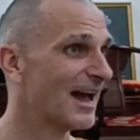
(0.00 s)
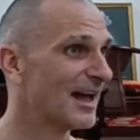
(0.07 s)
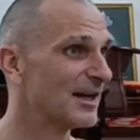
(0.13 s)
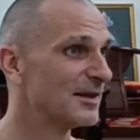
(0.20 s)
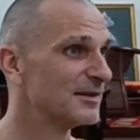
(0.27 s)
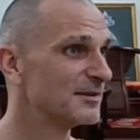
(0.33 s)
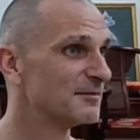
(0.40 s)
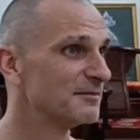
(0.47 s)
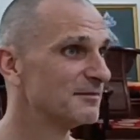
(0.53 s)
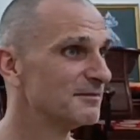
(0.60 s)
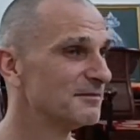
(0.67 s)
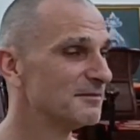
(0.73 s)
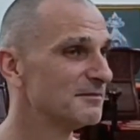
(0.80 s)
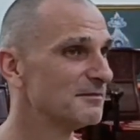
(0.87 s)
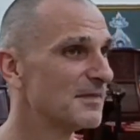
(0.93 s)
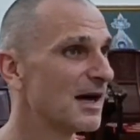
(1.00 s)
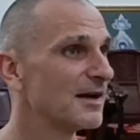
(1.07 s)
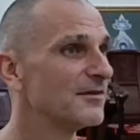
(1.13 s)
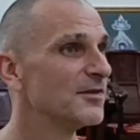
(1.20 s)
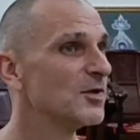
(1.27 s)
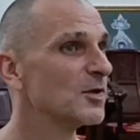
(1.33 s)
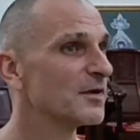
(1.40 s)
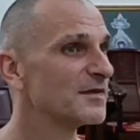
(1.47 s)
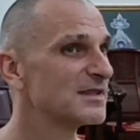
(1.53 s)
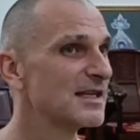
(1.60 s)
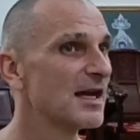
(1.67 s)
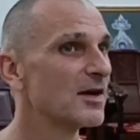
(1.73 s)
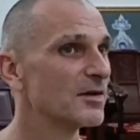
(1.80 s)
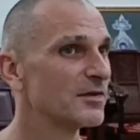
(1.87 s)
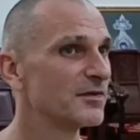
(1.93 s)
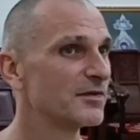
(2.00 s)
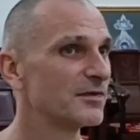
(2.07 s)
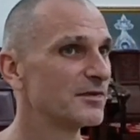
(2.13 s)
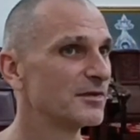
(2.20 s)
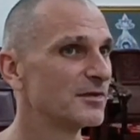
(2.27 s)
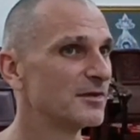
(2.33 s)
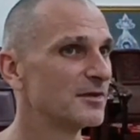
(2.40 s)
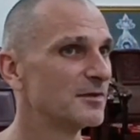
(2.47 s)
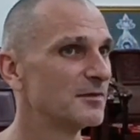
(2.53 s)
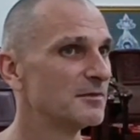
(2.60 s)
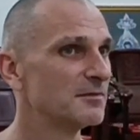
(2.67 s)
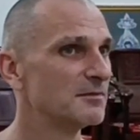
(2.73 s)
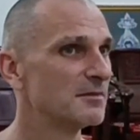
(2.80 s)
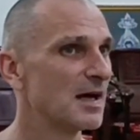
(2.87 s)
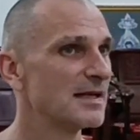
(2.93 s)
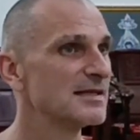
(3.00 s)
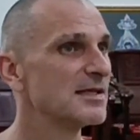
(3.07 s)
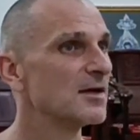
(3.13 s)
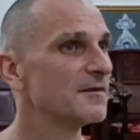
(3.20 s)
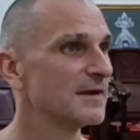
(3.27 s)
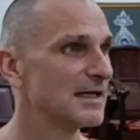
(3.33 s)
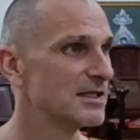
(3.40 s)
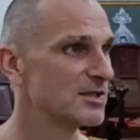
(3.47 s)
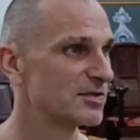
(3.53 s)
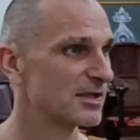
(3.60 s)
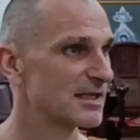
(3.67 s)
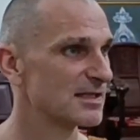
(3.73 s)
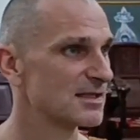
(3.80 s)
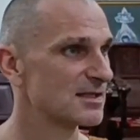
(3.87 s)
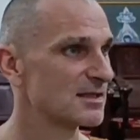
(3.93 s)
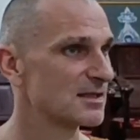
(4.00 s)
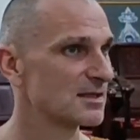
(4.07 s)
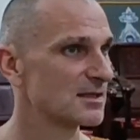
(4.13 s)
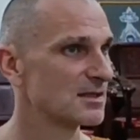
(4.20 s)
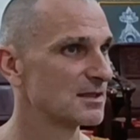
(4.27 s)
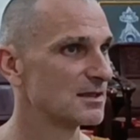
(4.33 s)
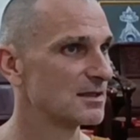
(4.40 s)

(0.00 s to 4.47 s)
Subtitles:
and my view of self, my self-interest.